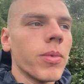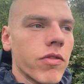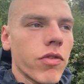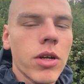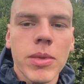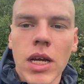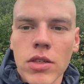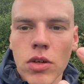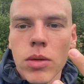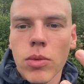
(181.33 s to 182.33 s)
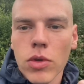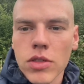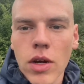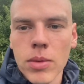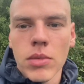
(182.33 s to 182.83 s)
make fun of me at the time, all the
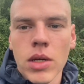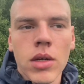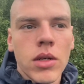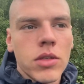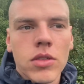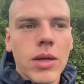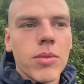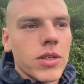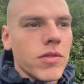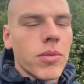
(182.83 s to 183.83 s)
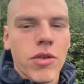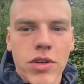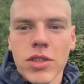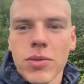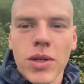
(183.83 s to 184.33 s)
time. So they weren't even my
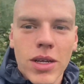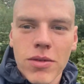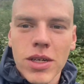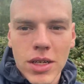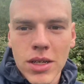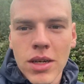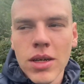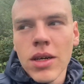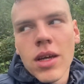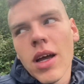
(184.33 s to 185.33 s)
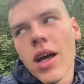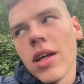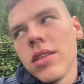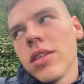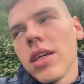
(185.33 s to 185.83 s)
friends, were they, really?
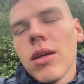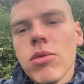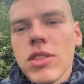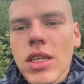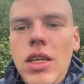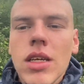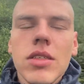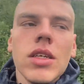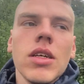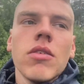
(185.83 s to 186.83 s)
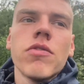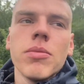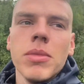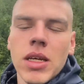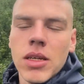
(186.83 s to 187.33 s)
And it was easy for
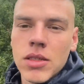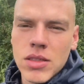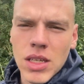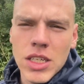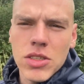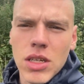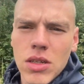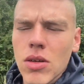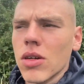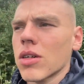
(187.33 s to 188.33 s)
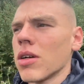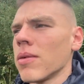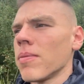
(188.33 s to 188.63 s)
me to literally look